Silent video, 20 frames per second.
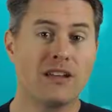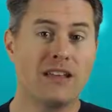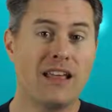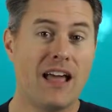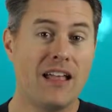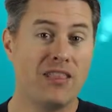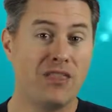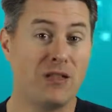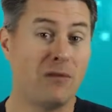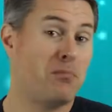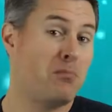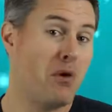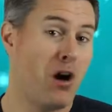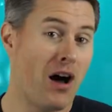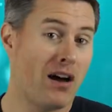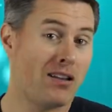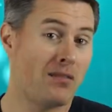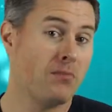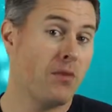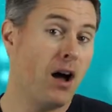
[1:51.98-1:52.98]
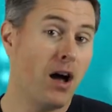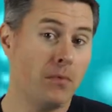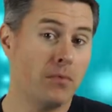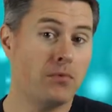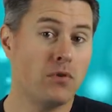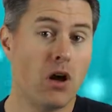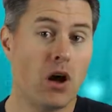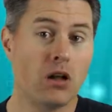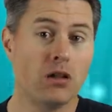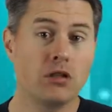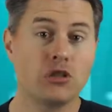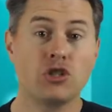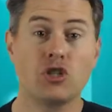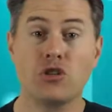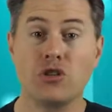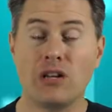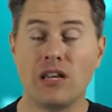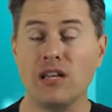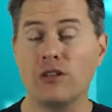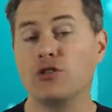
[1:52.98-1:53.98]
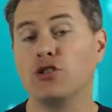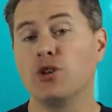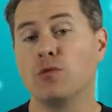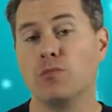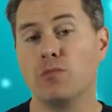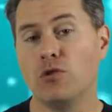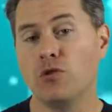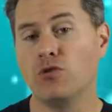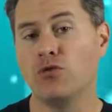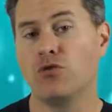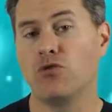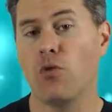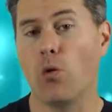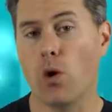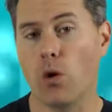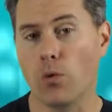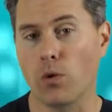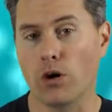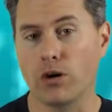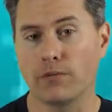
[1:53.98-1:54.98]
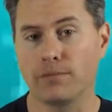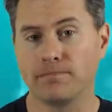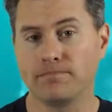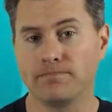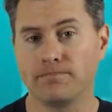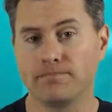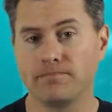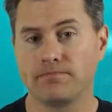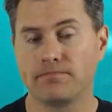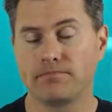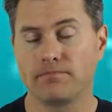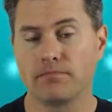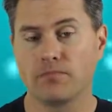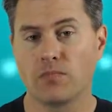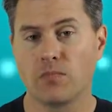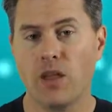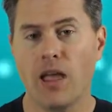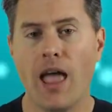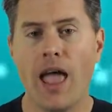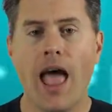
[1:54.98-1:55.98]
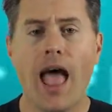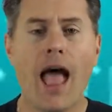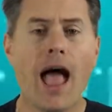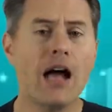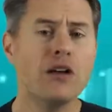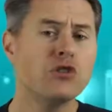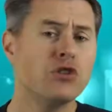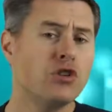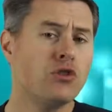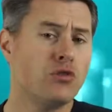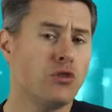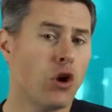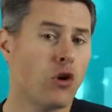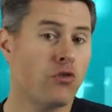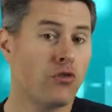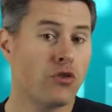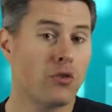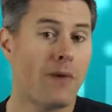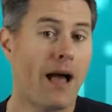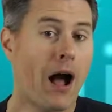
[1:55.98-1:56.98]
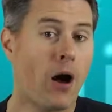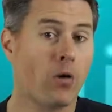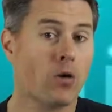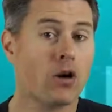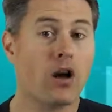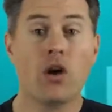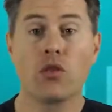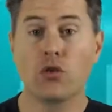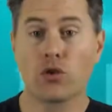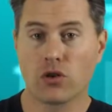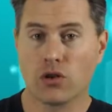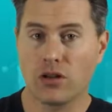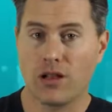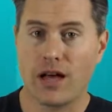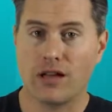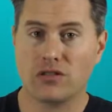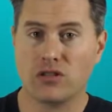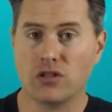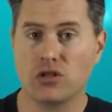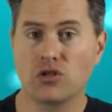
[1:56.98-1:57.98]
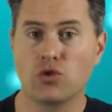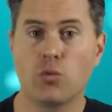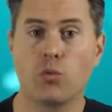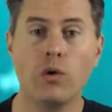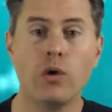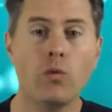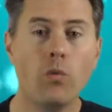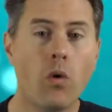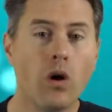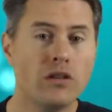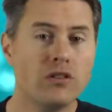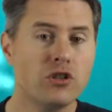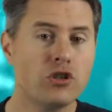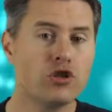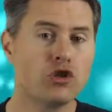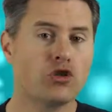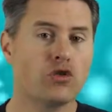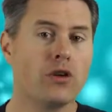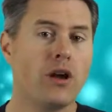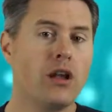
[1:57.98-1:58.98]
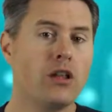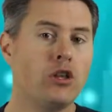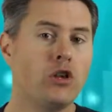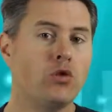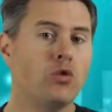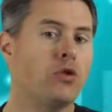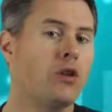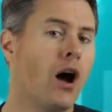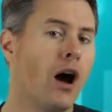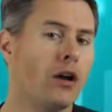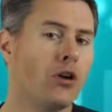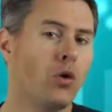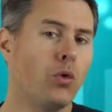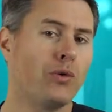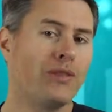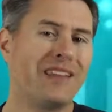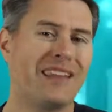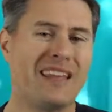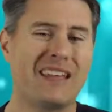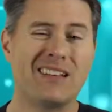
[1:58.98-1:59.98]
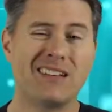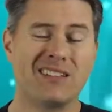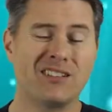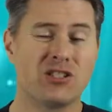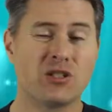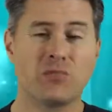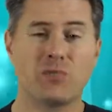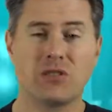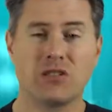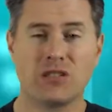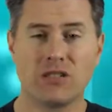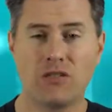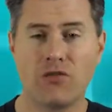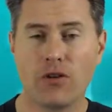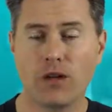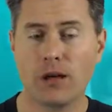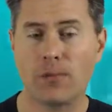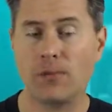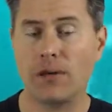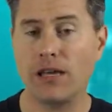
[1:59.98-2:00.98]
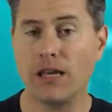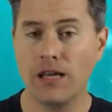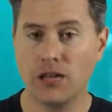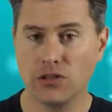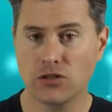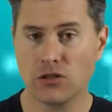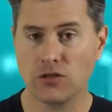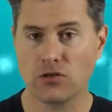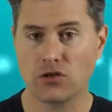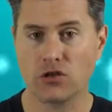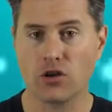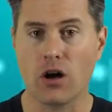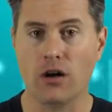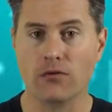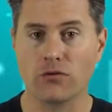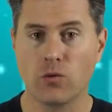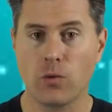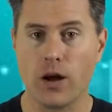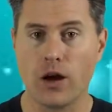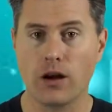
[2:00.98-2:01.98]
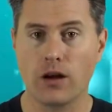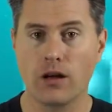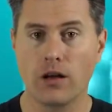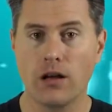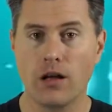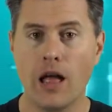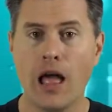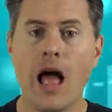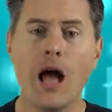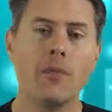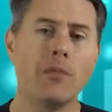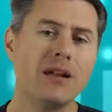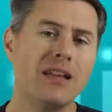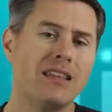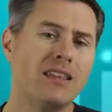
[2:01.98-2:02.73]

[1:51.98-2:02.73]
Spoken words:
get the bottom-up knowledge you need to move forward. As you know from our other classes, we want to train you not only in a specific piece of software, but in